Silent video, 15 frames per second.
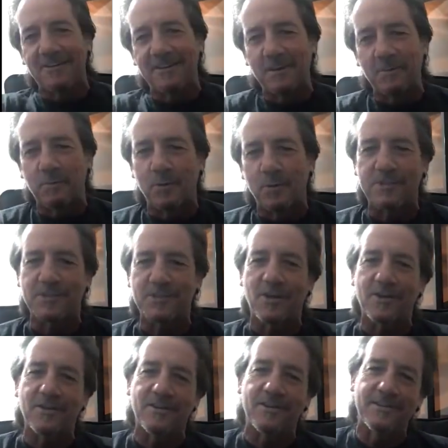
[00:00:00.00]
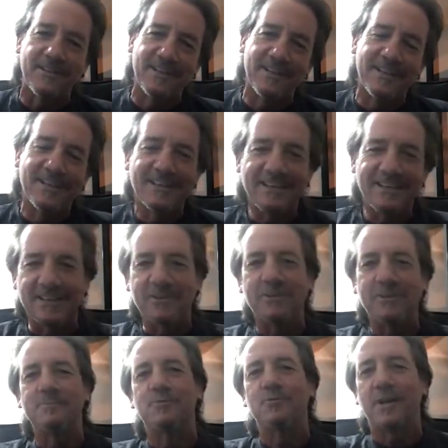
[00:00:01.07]
you put your sock on and it
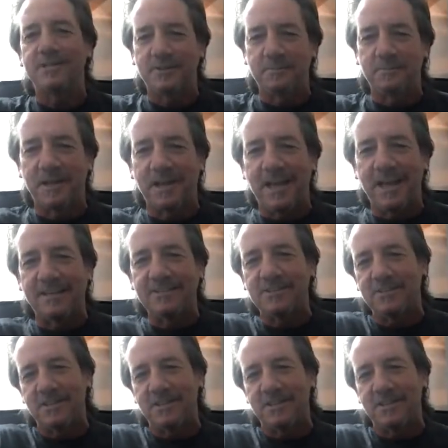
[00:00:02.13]
comes right up your leg. Just